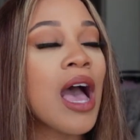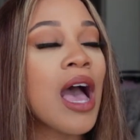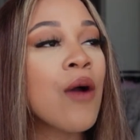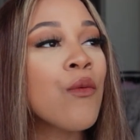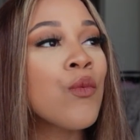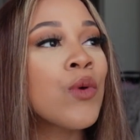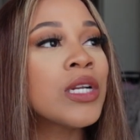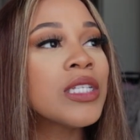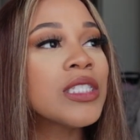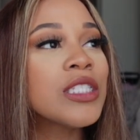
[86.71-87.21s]
I
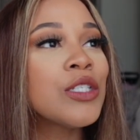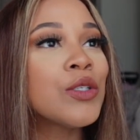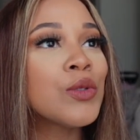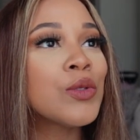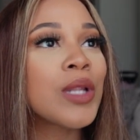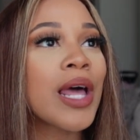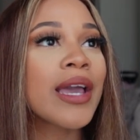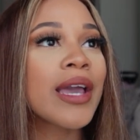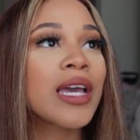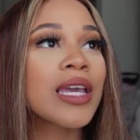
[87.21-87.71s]
wanted to
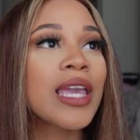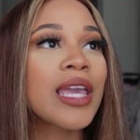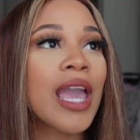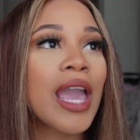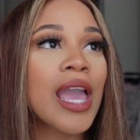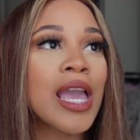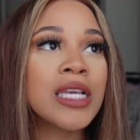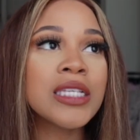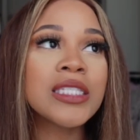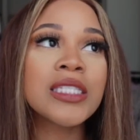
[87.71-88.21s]
do like a
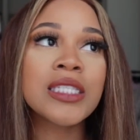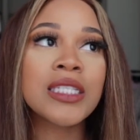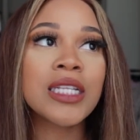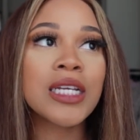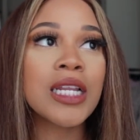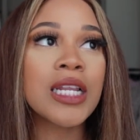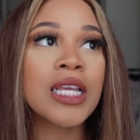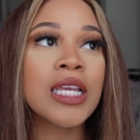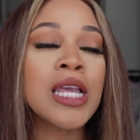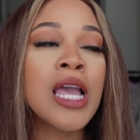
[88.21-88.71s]
case
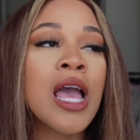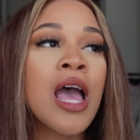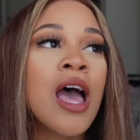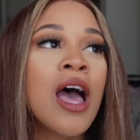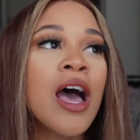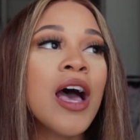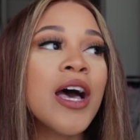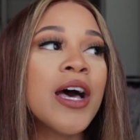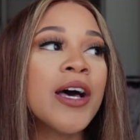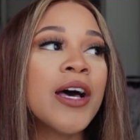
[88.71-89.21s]
study
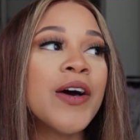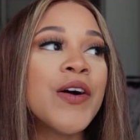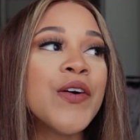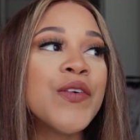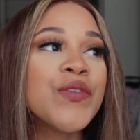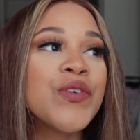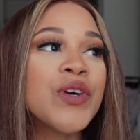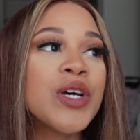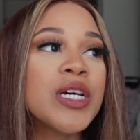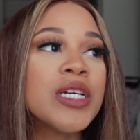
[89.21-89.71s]

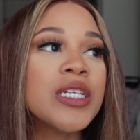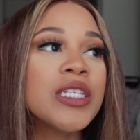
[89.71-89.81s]
of,